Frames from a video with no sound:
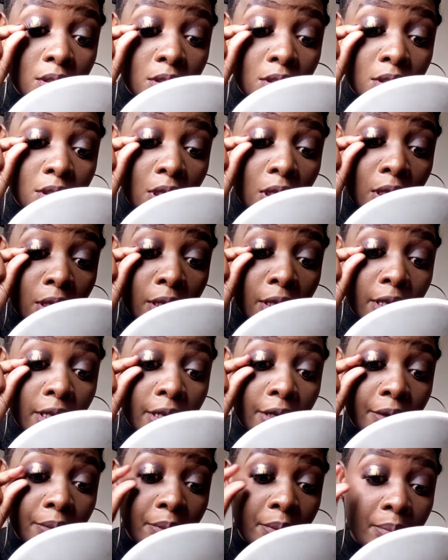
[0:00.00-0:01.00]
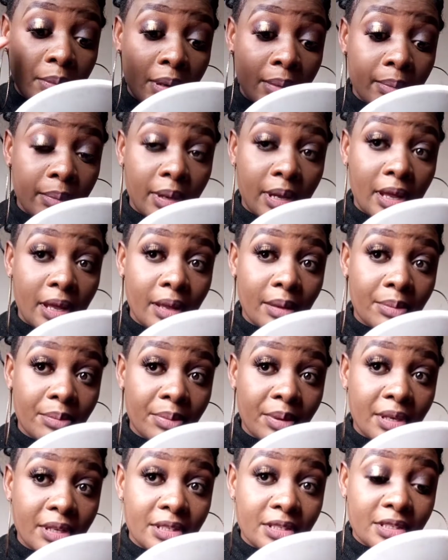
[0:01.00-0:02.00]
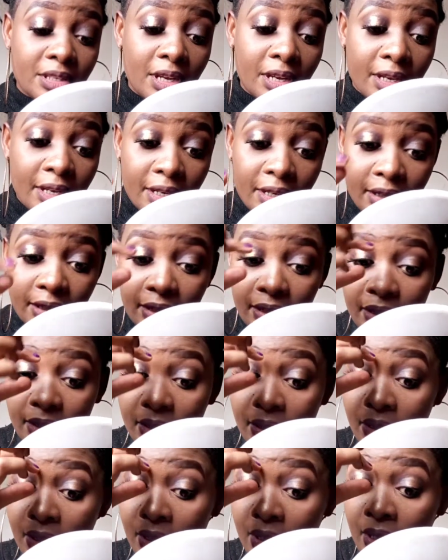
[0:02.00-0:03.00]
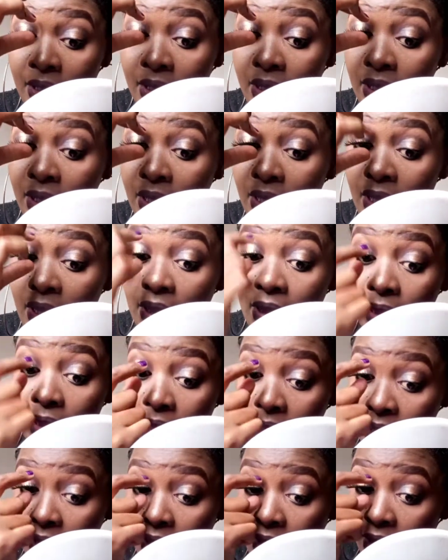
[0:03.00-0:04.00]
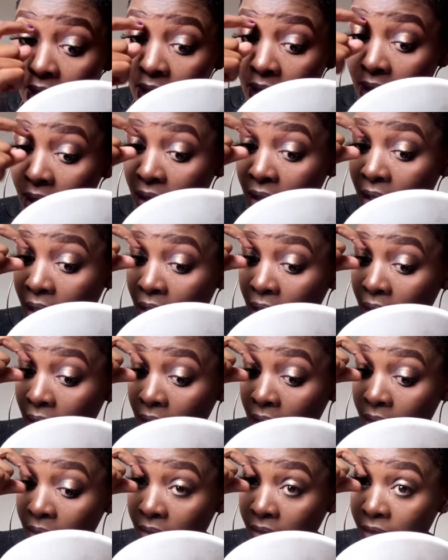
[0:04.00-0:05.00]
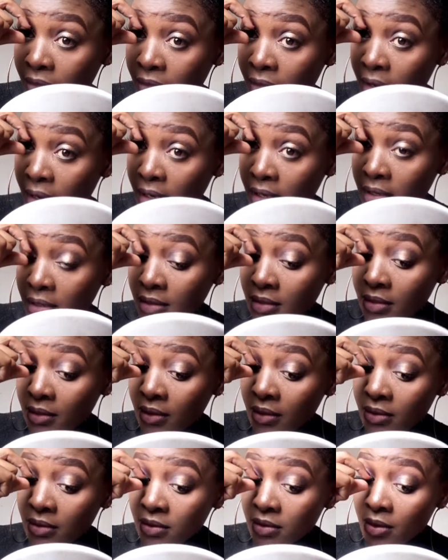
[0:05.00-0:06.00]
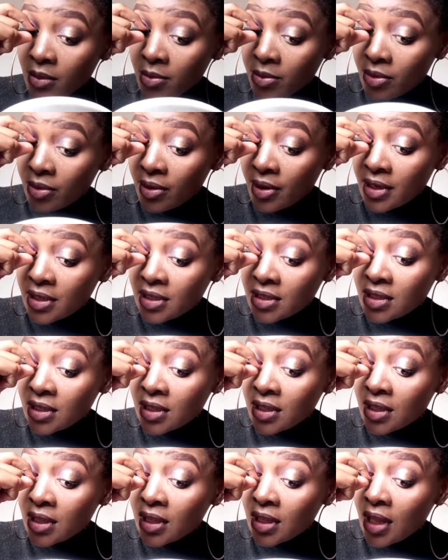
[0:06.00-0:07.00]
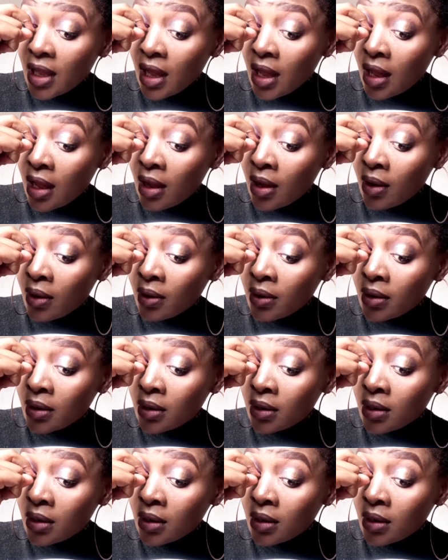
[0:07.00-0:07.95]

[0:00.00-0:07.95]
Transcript: Gently, remember, be gentle. And then here in front you also press it down.